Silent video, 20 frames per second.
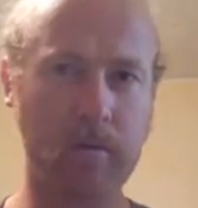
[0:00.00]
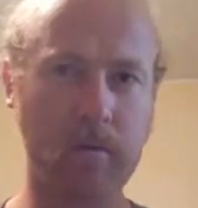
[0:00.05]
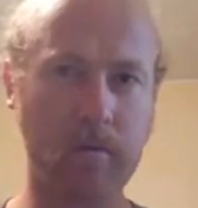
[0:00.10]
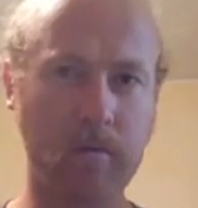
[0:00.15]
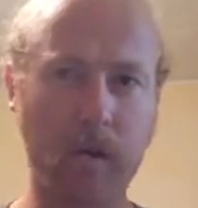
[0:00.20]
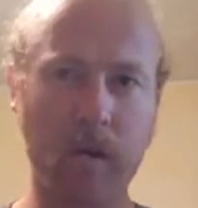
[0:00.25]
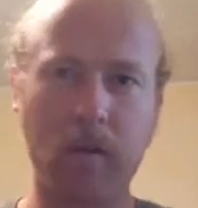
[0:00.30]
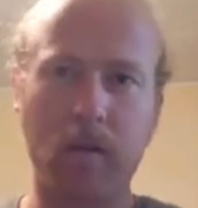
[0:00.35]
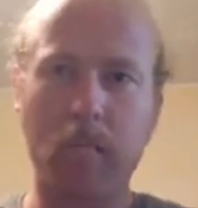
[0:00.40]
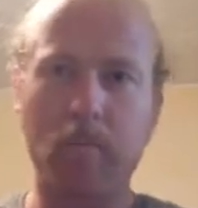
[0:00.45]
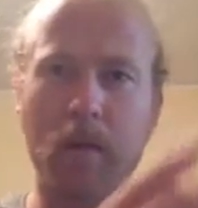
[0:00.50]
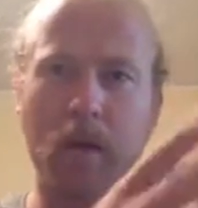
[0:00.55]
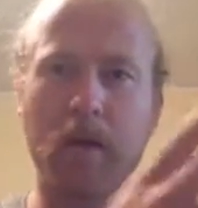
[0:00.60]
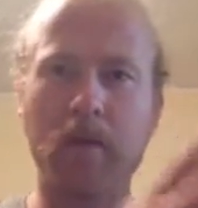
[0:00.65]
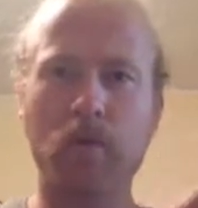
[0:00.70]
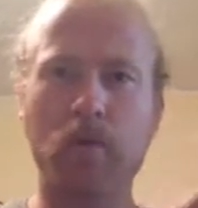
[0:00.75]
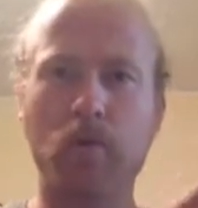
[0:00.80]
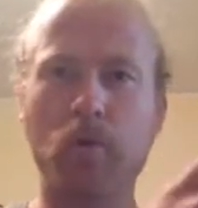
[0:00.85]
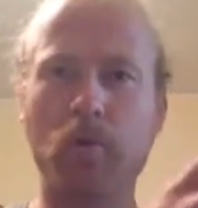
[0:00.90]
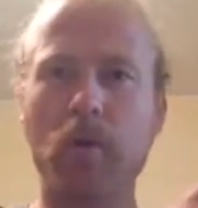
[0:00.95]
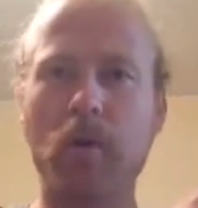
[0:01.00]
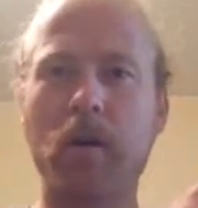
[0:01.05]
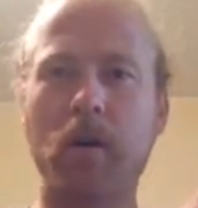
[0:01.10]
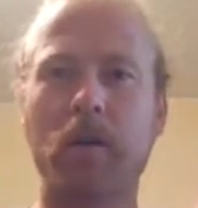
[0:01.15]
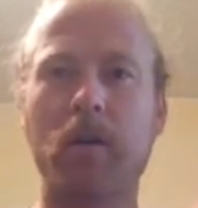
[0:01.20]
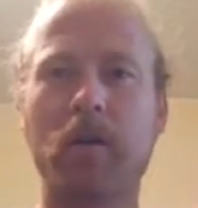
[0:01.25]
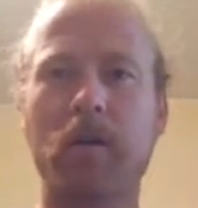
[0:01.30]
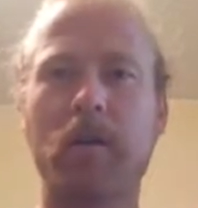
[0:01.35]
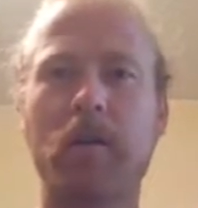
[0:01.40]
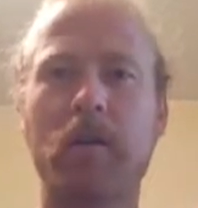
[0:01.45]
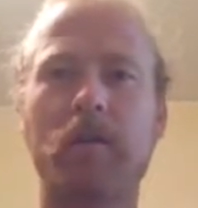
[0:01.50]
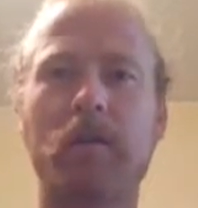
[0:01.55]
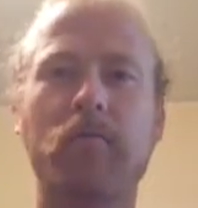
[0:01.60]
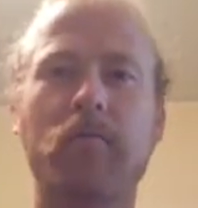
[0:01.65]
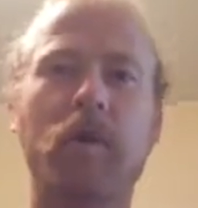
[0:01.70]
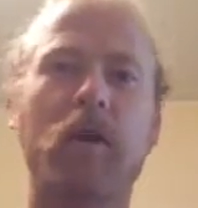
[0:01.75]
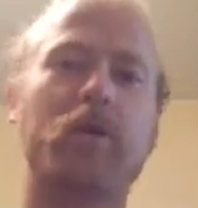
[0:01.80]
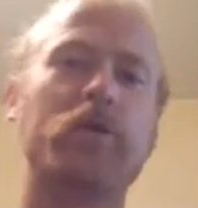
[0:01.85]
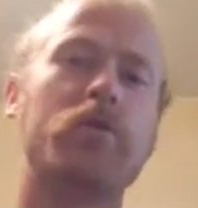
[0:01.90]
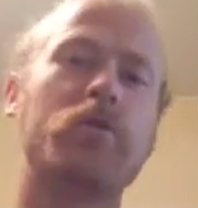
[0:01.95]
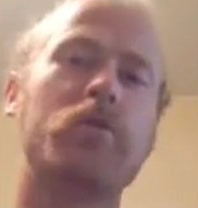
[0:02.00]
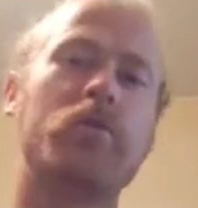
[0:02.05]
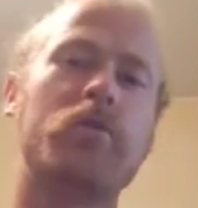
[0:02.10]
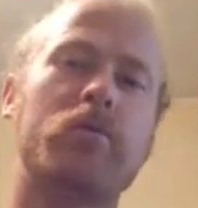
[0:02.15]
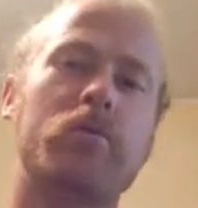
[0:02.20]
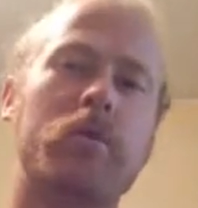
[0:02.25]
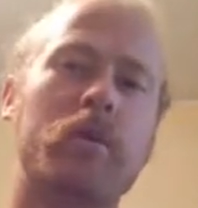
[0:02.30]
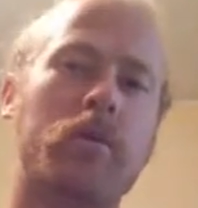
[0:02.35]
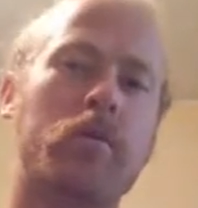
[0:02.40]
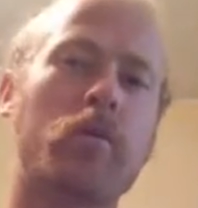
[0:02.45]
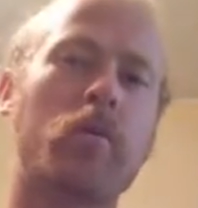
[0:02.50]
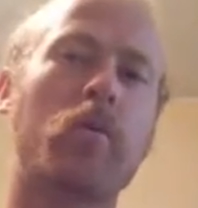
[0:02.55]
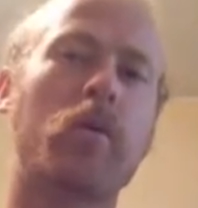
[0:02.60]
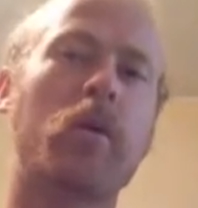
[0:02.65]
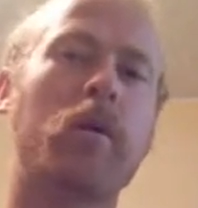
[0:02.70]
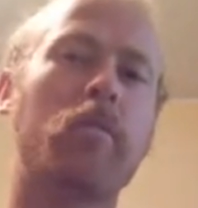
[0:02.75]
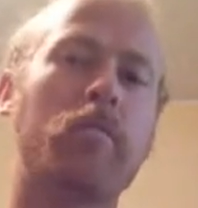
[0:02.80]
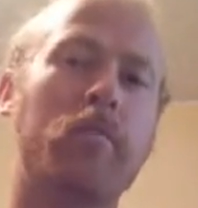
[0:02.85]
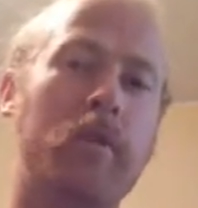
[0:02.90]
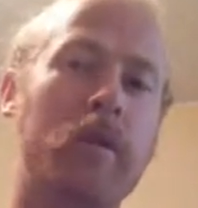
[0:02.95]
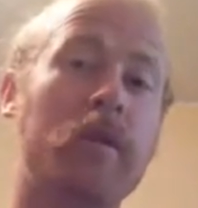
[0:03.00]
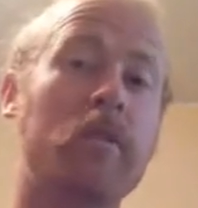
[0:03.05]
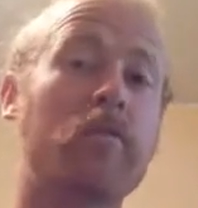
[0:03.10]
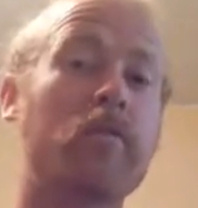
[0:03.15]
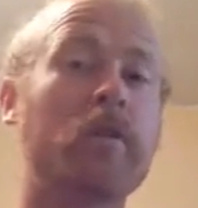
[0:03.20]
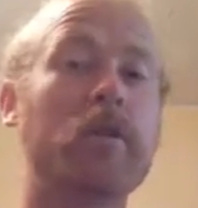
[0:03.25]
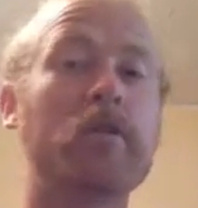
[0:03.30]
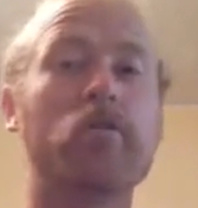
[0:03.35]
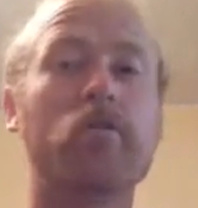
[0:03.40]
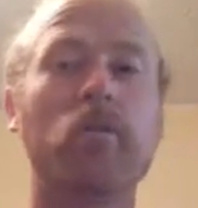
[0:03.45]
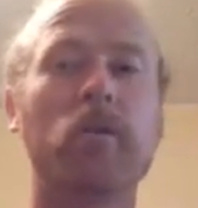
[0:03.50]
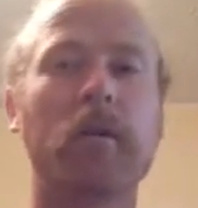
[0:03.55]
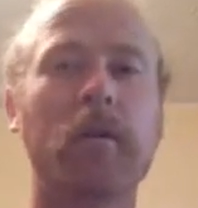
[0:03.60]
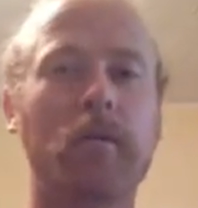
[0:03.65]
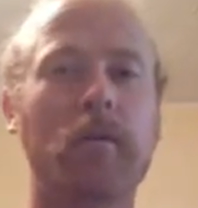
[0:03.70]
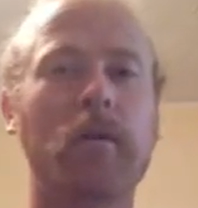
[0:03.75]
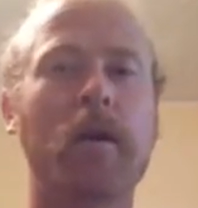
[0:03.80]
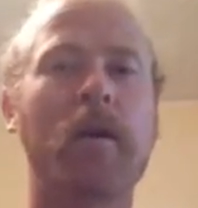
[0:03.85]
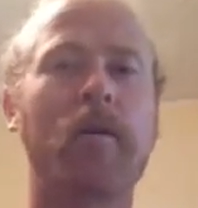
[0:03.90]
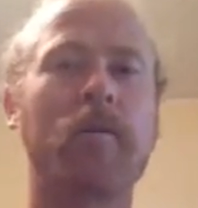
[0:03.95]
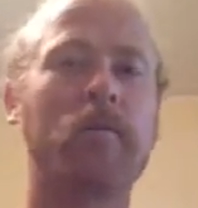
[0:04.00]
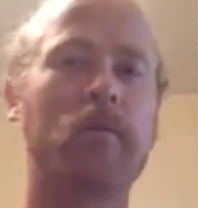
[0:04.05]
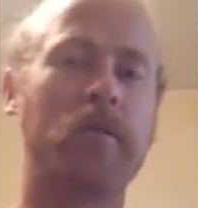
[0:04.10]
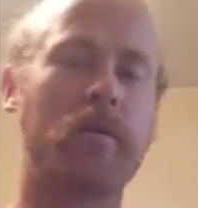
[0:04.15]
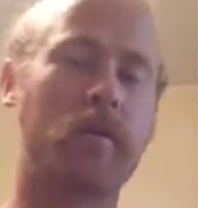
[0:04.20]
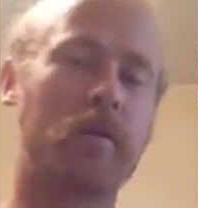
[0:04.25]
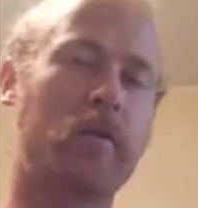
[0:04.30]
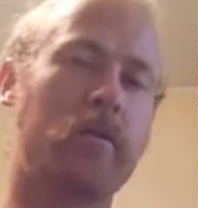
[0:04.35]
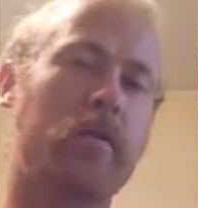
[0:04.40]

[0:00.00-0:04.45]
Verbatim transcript: You've got the main trunk, and then you've got shoots that grow up individually around